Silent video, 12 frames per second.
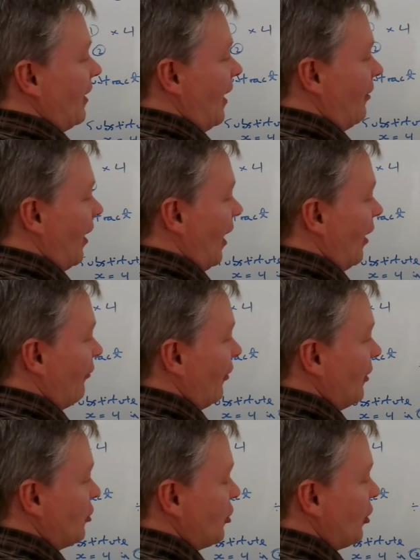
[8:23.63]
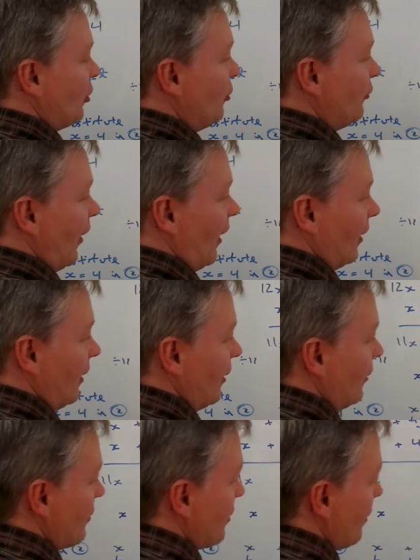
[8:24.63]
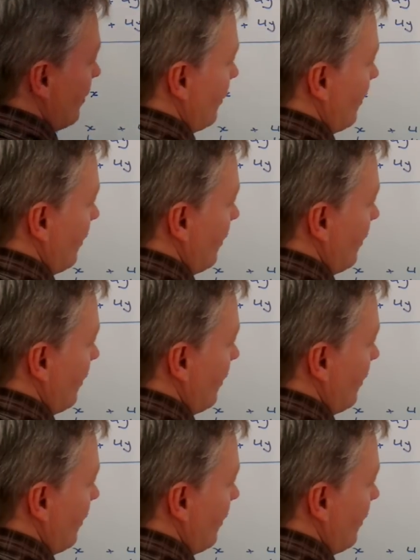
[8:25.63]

I now have two values,